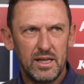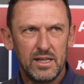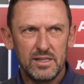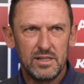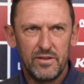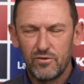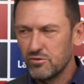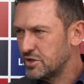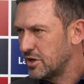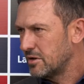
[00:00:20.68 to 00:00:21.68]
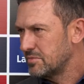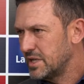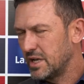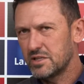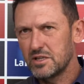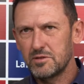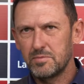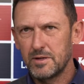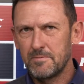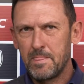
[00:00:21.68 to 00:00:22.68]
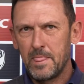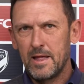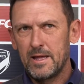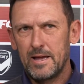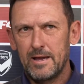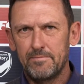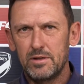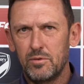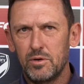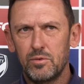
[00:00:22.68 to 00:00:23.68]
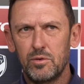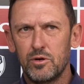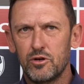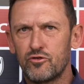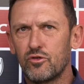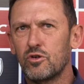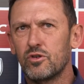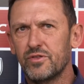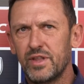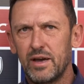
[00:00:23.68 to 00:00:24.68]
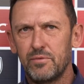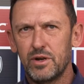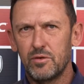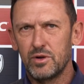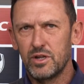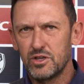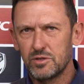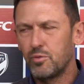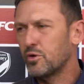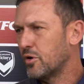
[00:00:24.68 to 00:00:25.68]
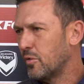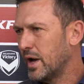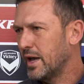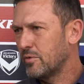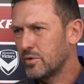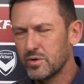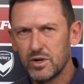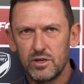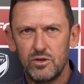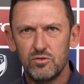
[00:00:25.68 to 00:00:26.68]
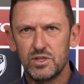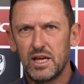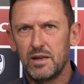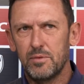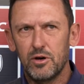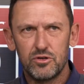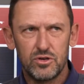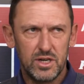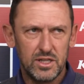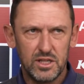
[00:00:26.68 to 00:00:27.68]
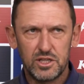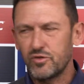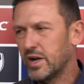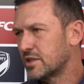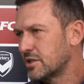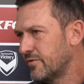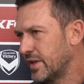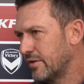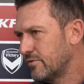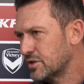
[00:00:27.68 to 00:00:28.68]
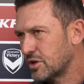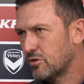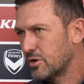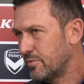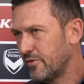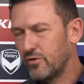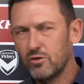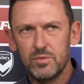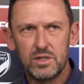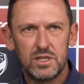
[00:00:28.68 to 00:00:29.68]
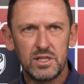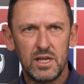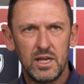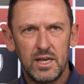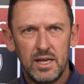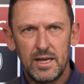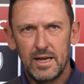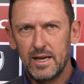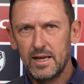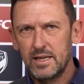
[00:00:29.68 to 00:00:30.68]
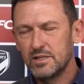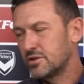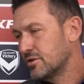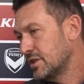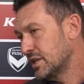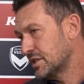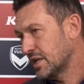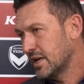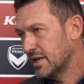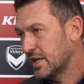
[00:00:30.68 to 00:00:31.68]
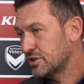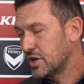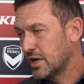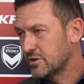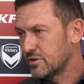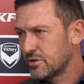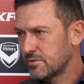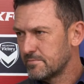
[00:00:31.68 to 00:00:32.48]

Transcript: under difficult circumstances. But we want to draw on that. We don't want to just put it away. We want to use that emotion and the strength of that result and performance into this next challenge.